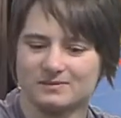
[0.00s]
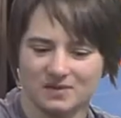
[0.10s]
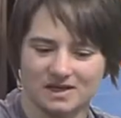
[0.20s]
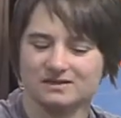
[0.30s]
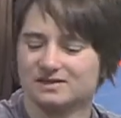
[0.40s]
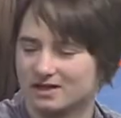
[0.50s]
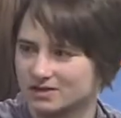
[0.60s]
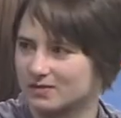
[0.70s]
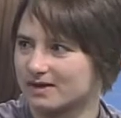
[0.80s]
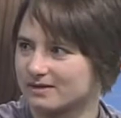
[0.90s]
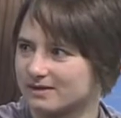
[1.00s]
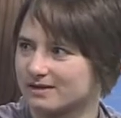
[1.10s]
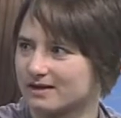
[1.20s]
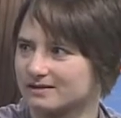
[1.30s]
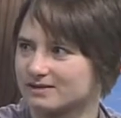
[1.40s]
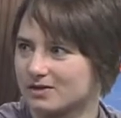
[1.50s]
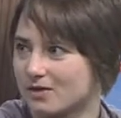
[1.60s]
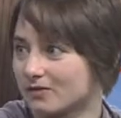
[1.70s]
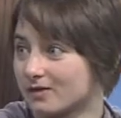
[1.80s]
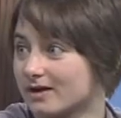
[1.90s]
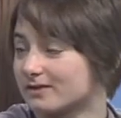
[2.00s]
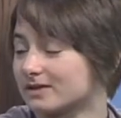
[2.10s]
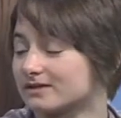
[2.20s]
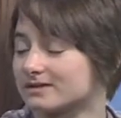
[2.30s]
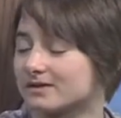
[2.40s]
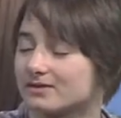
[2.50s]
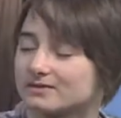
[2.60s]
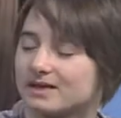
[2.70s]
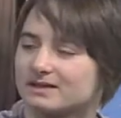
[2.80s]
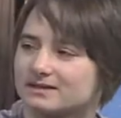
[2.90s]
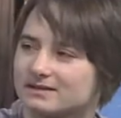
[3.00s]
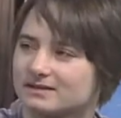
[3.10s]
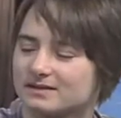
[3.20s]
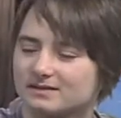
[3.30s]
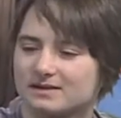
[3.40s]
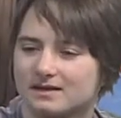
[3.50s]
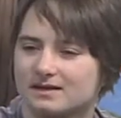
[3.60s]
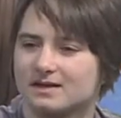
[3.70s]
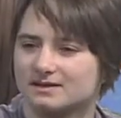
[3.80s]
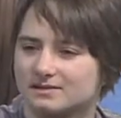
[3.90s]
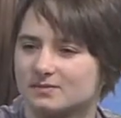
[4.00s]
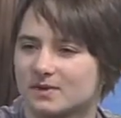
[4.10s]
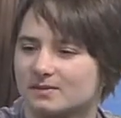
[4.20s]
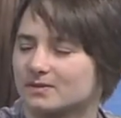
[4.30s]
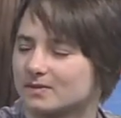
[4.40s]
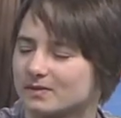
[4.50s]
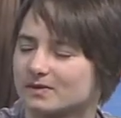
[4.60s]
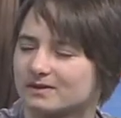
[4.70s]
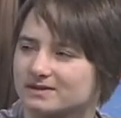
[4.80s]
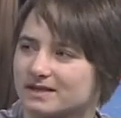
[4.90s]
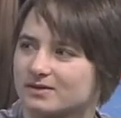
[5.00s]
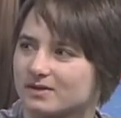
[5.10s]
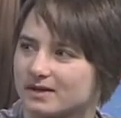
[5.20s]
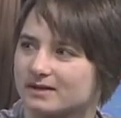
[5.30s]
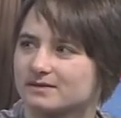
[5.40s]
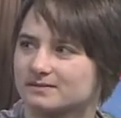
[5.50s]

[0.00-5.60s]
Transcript: be in touch with and to know forever. So I think that's probably what I'll take away.